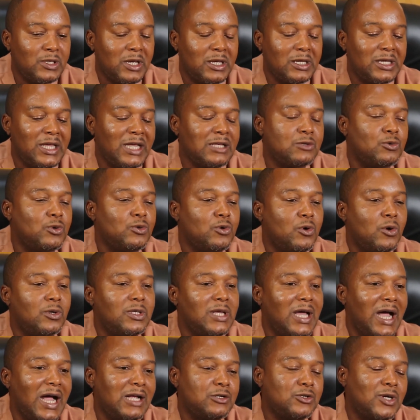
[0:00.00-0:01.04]
get what we call the
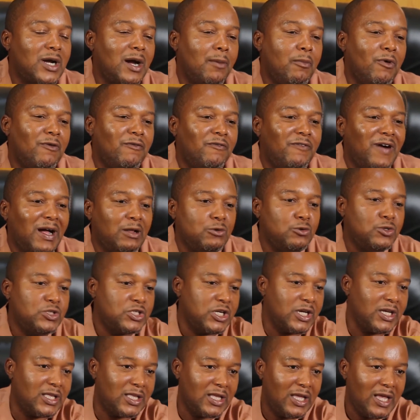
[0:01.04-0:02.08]
hydrocarbon value
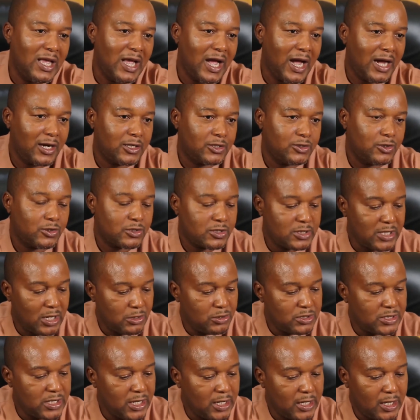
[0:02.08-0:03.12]
chain across. Here you
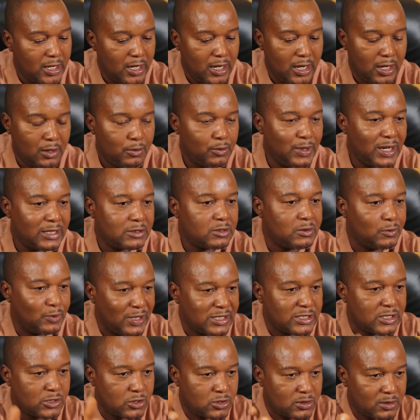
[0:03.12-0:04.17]
take, we are
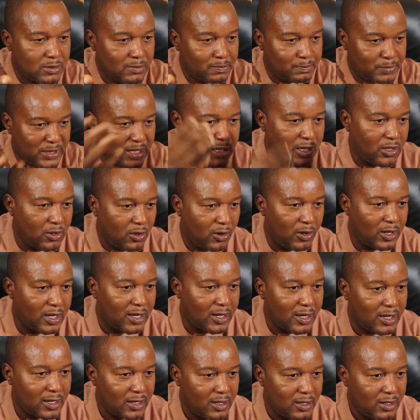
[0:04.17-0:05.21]
still bringing oil
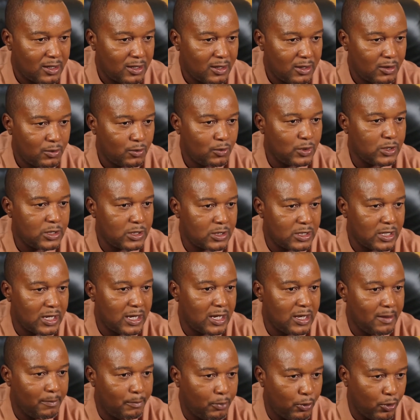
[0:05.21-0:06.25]
with
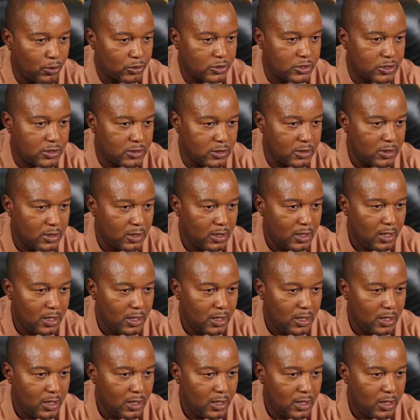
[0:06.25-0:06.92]
imports.